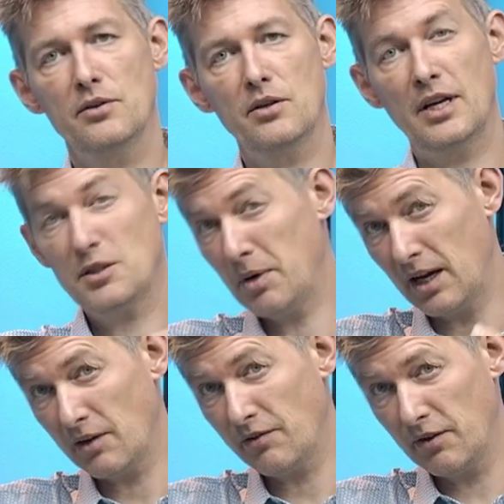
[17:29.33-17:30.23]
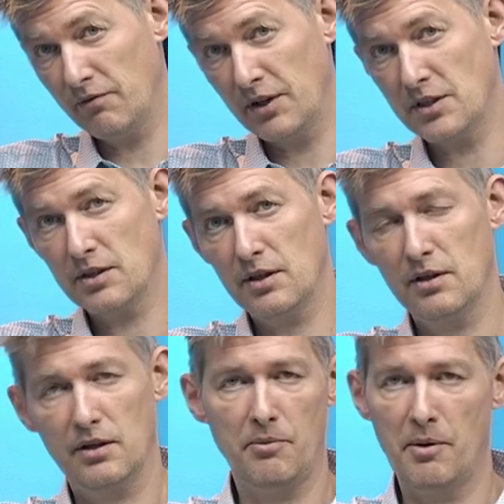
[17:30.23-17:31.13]
So that's part of the
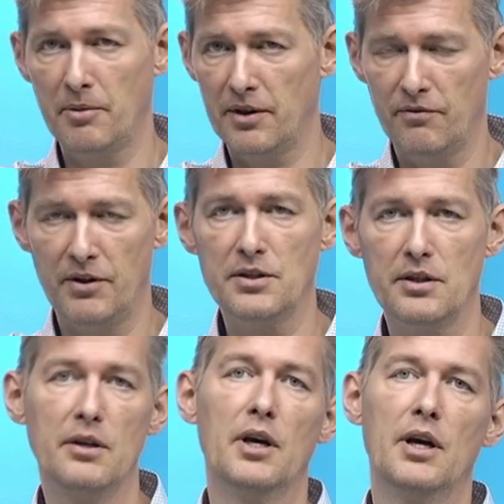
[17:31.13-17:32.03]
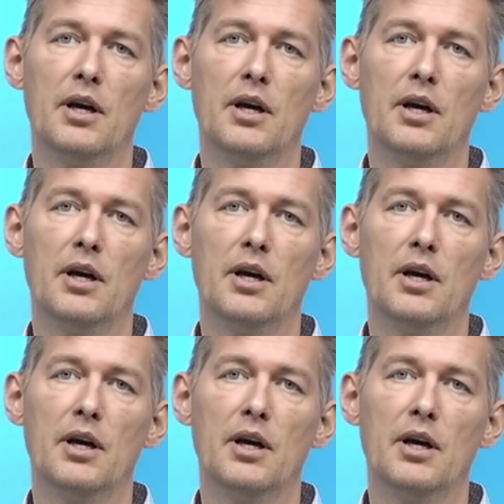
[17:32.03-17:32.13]
vision. You remember the vision,